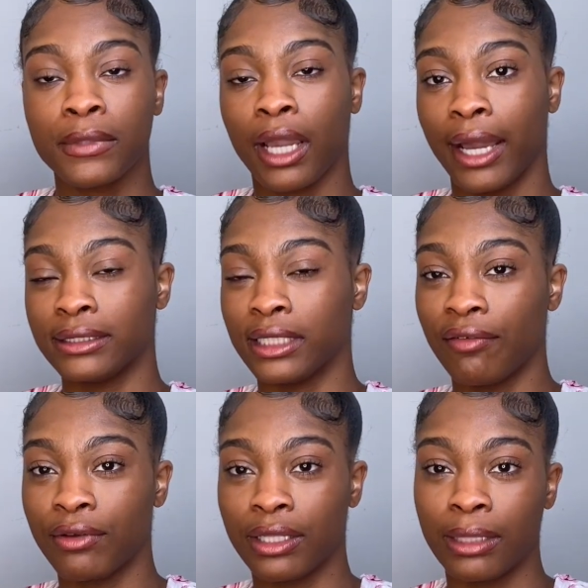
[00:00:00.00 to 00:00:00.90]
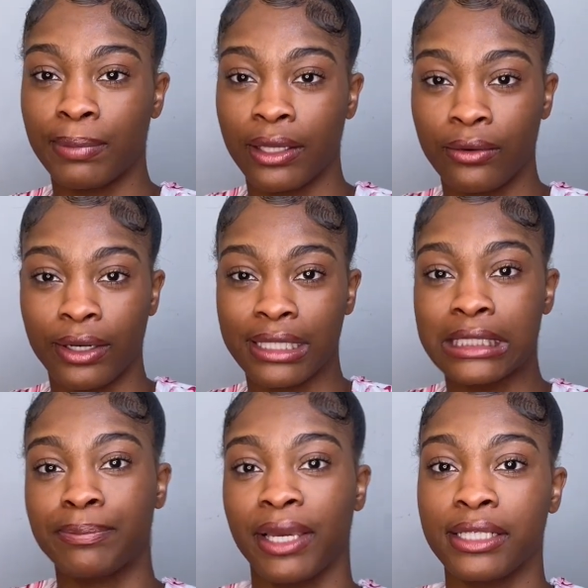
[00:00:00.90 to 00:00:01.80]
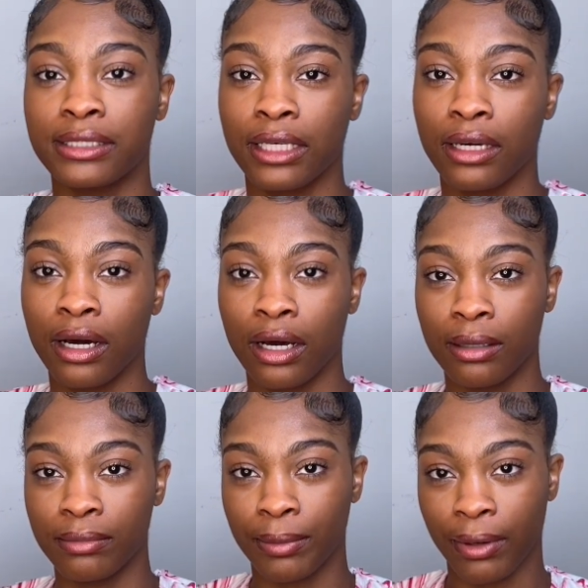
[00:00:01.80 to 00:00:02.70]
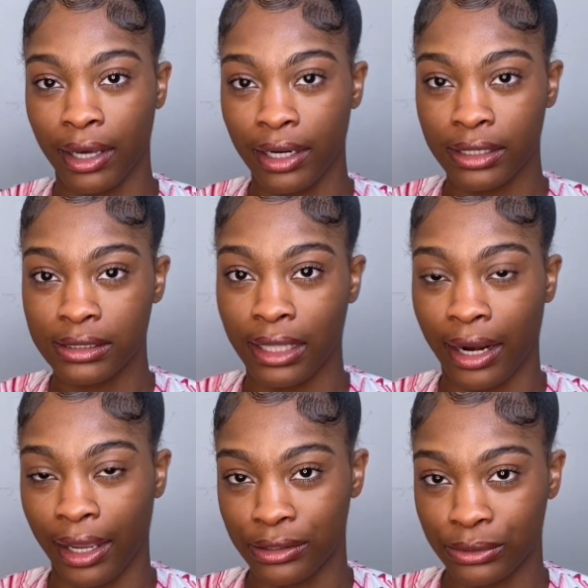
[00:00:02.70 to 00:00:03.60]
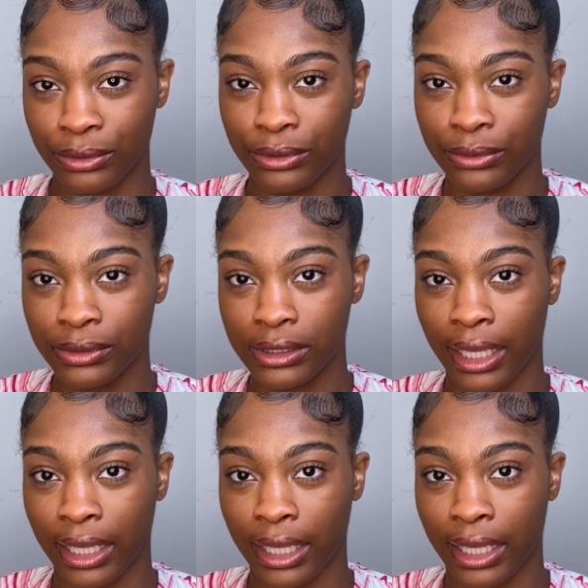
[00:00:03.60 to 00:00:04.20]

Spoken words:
I definitely plan on expanding the products that I do use.